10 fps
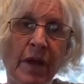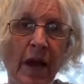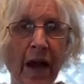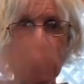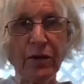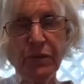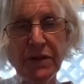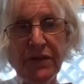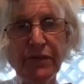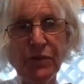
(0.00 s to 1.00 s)
I don't
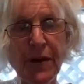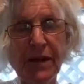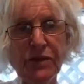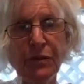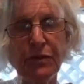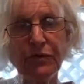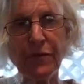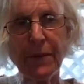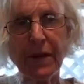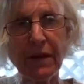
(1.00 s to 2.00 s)
believe it's possible for me.